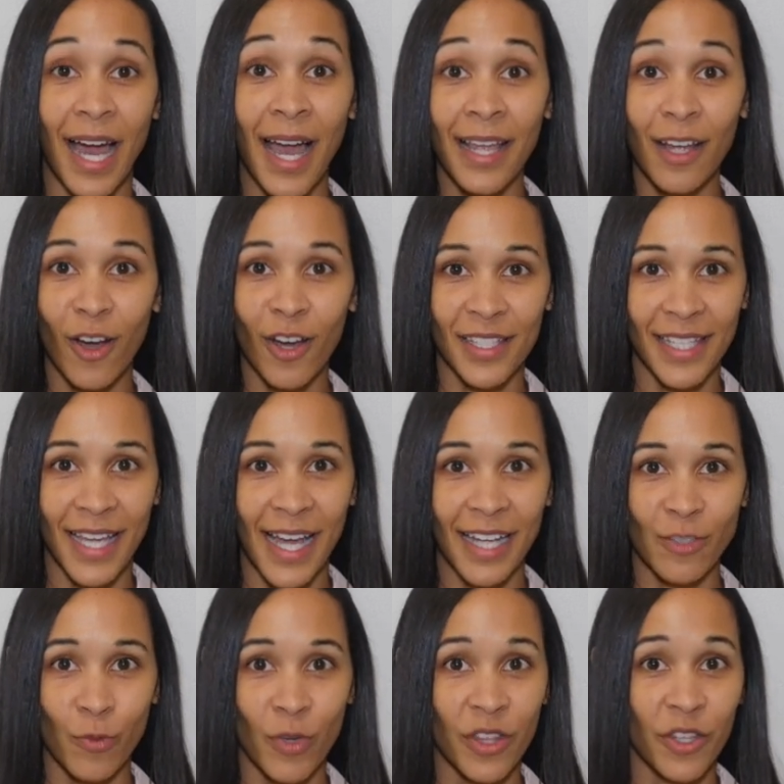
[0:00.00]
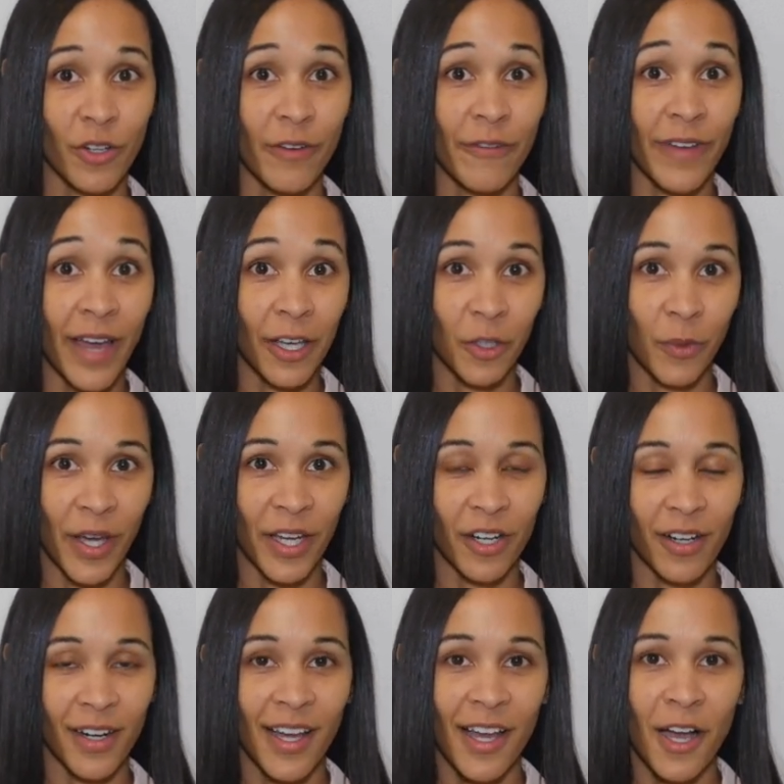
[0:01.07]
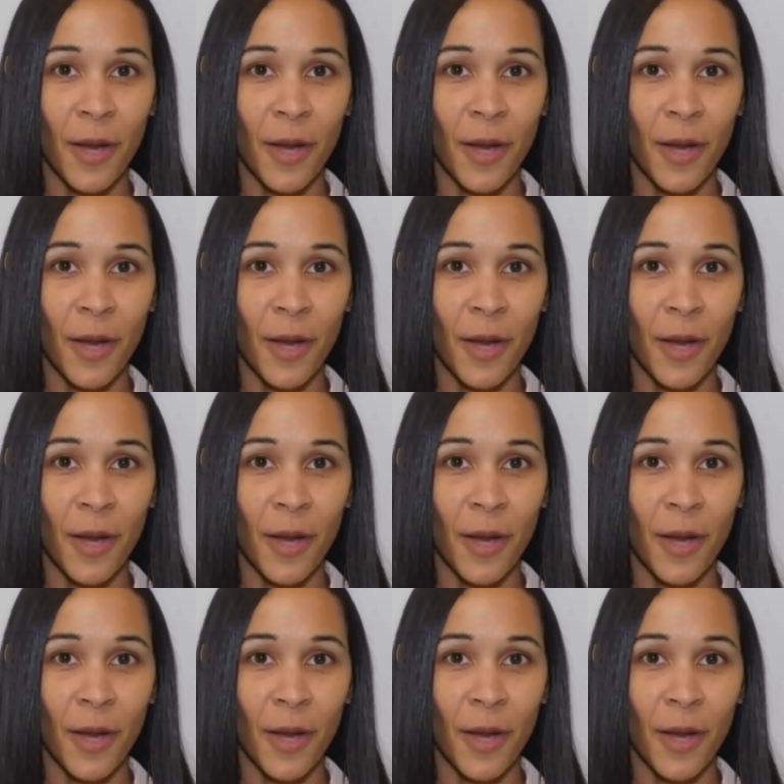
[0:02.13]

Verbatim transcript: eye contact with your evaluator.